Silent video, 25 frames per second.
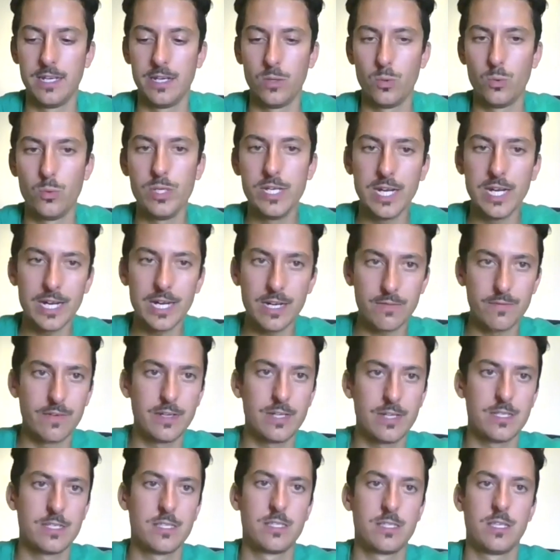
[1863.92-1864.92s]
We
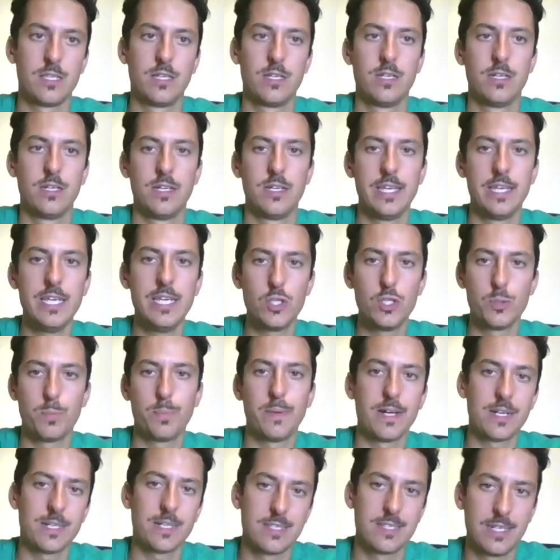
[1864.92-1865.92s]
harvest each
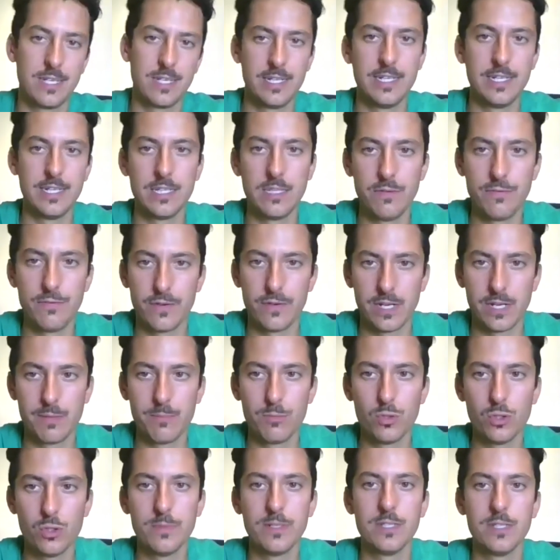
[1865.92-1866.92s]
parcel in a different
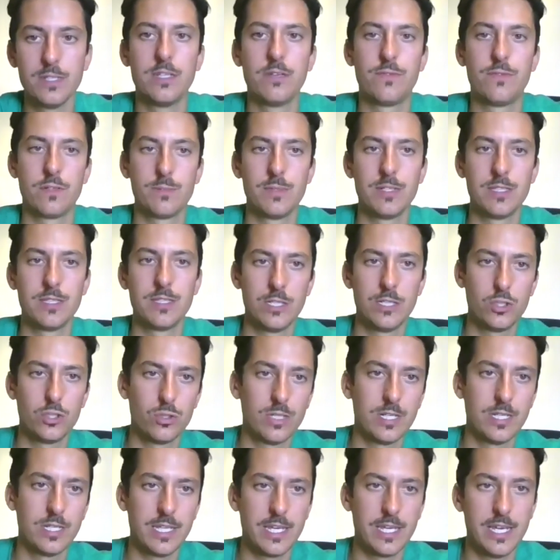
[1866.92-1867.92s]
moment. The
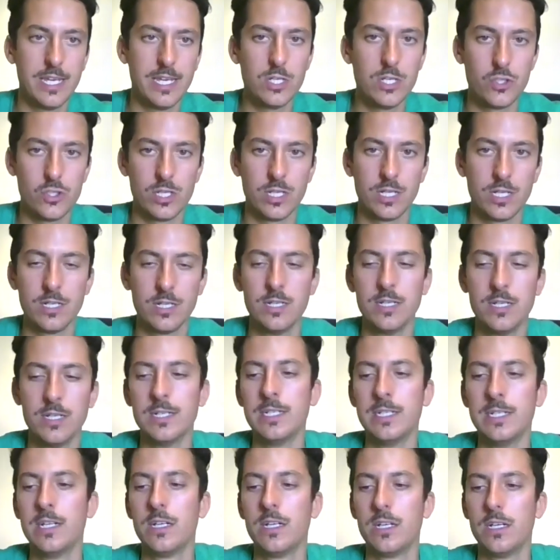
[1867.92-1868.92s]
fermentation and the aging
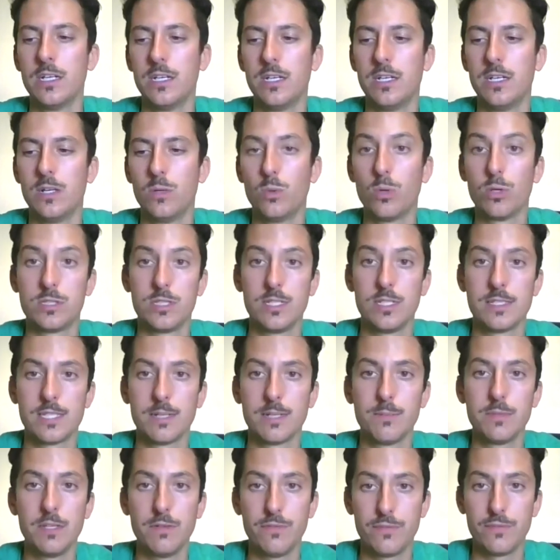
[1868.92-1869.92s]
was in
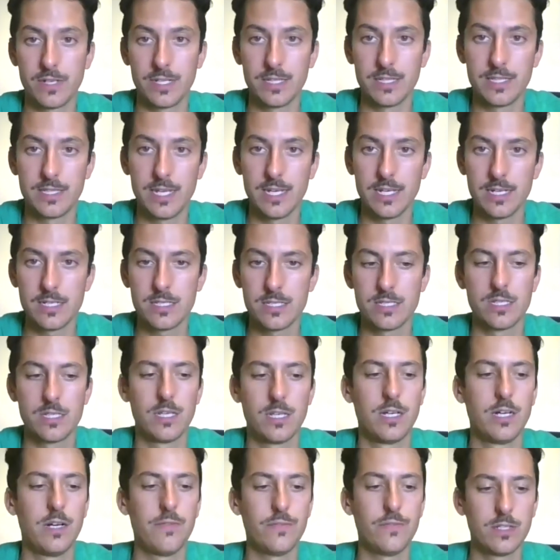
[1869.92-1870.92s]
some different tanks.
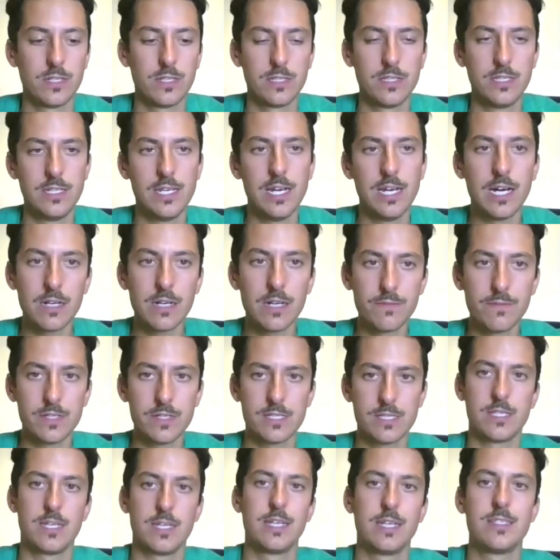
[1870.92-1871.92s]
After the
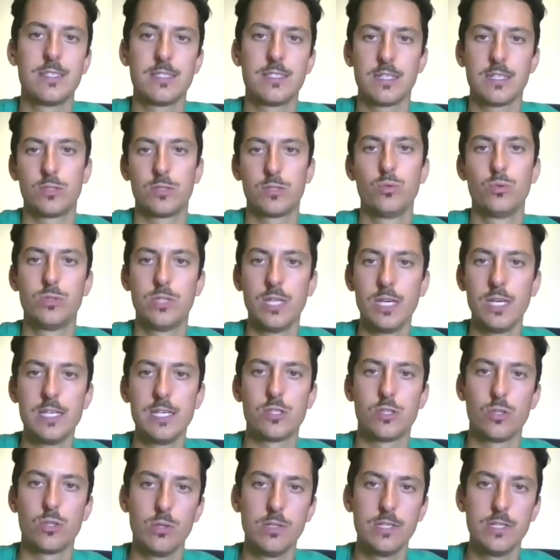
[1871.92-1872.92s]
harvest, I start to
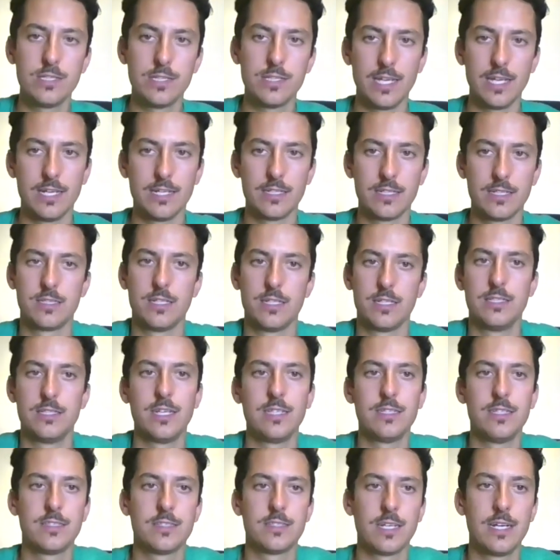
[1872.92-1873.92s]
taste all the tanks, and
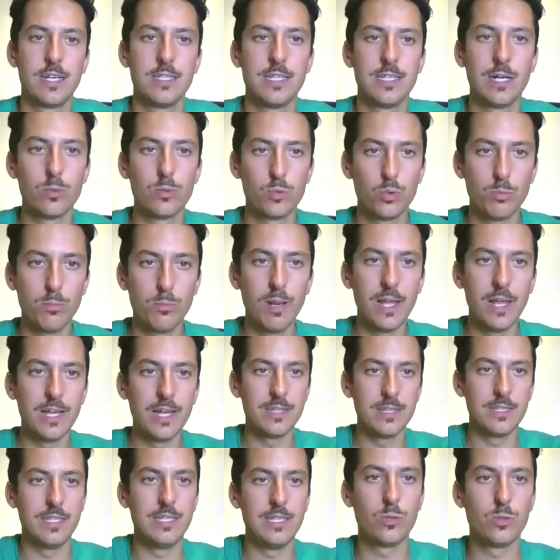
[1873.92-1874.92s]
I decide how to
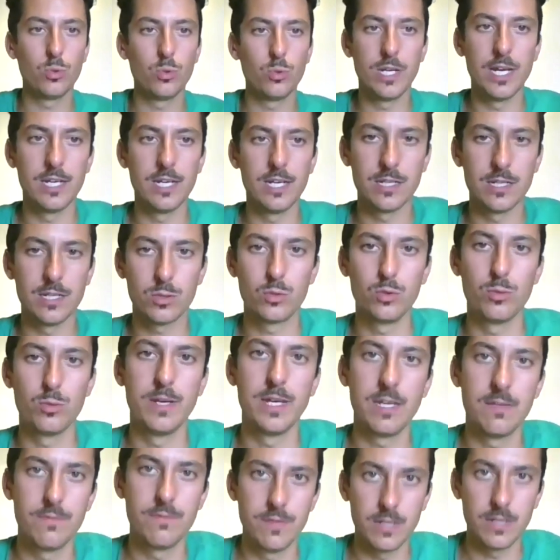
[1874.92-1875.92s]
blend it together to
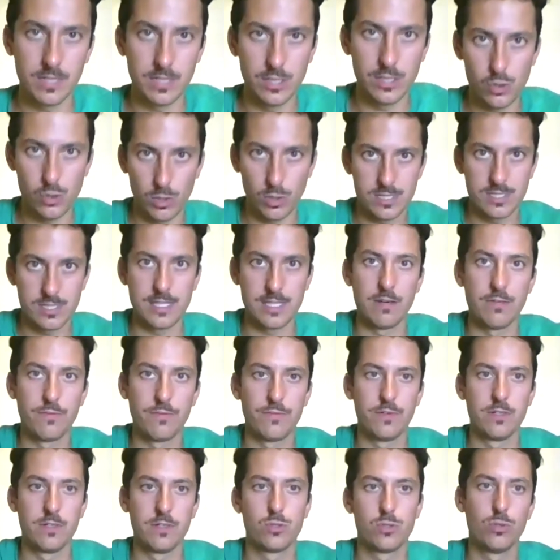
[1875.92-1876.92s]
make Verdicchio La
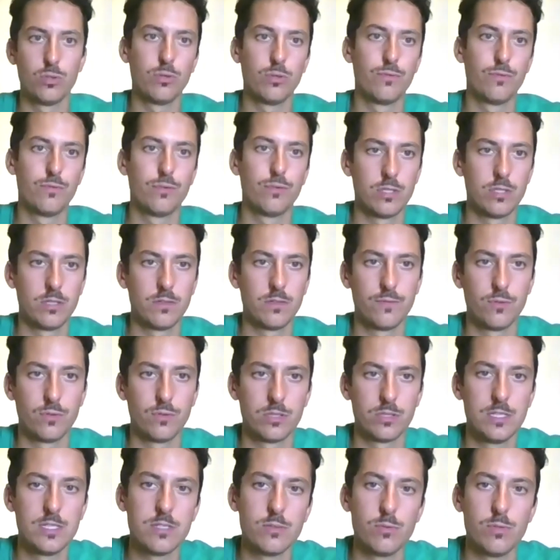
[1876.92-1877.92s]
Staffa. So
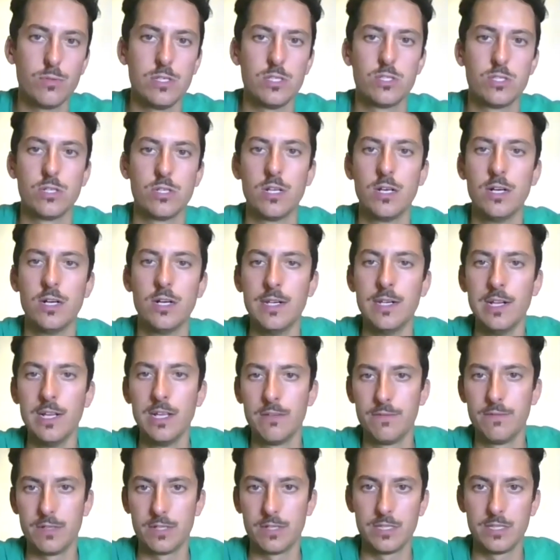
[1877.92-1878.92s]
for this reason,
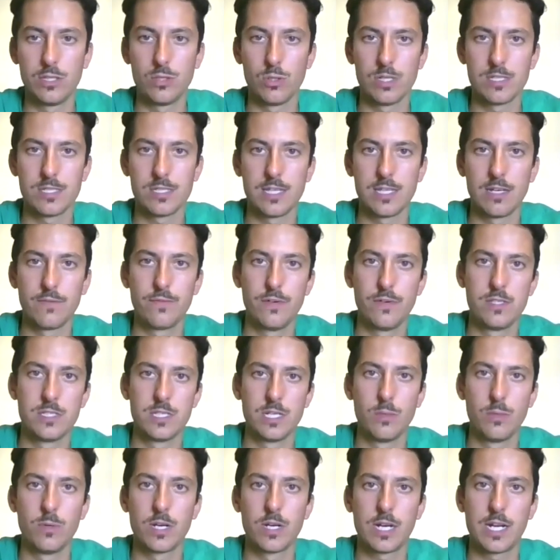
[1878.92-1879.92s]
Verdicchio La Staffa is
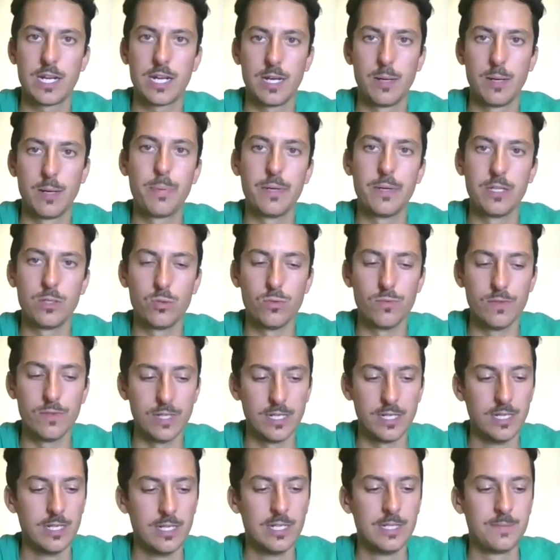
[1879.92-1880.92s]
our company
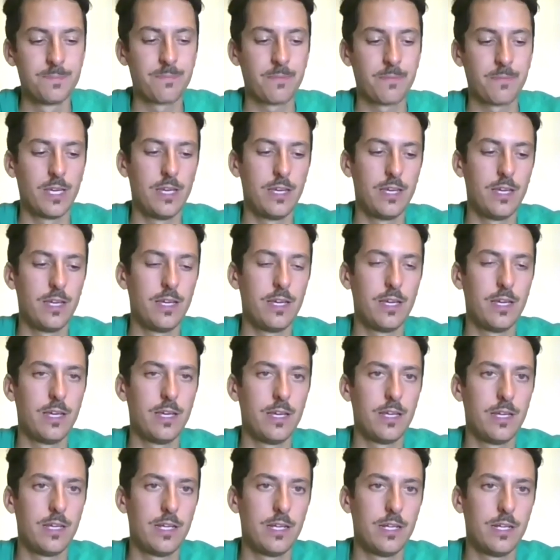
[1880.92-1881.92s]

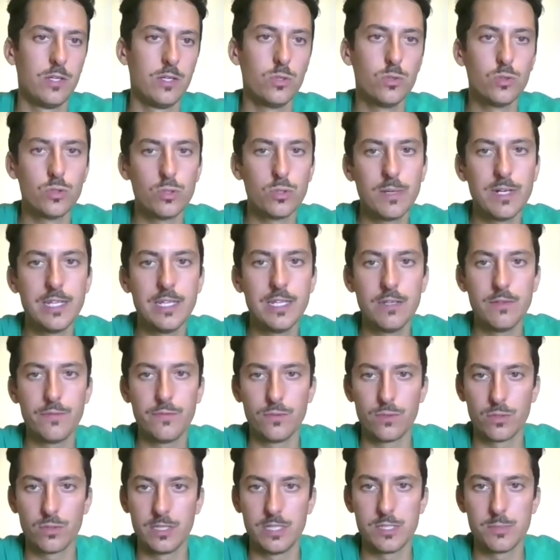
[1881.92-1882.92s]
cuvée. Normally
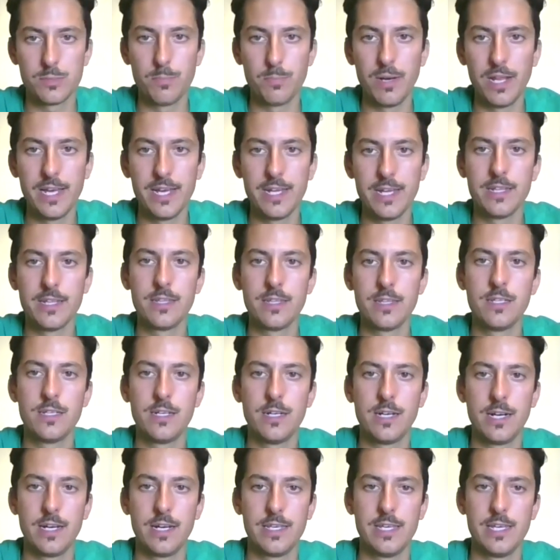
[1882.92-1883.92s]
for this blend,
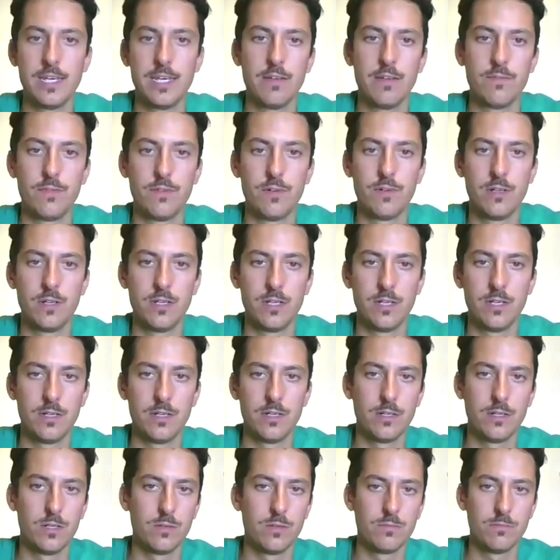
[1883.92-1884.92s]
I have
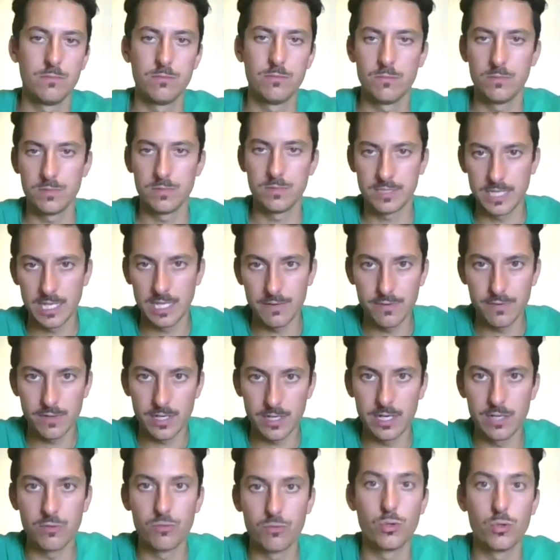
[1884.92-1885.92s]

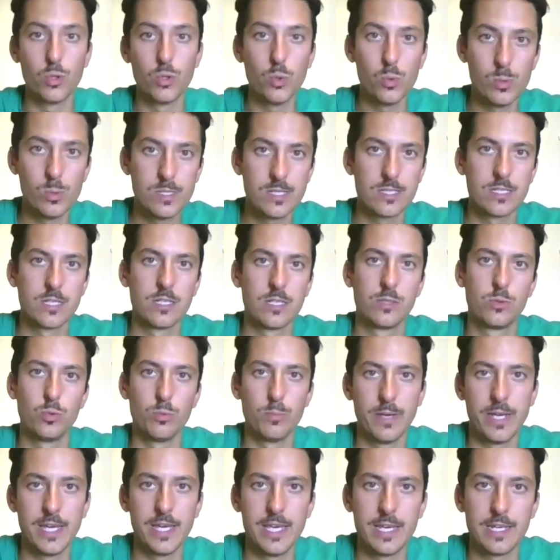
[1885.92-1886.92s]
several rules to
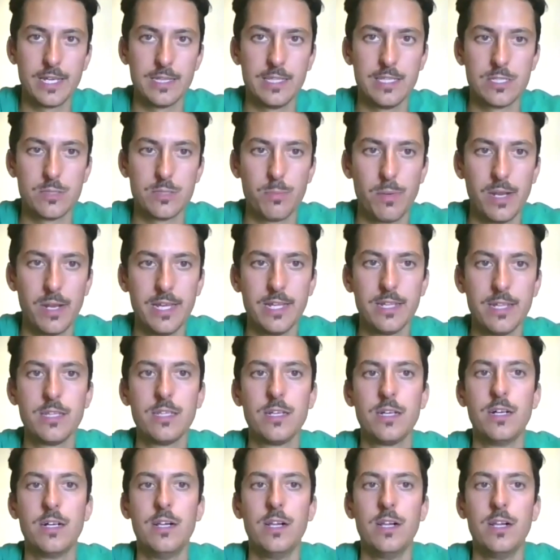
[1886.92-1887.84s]
make this blend.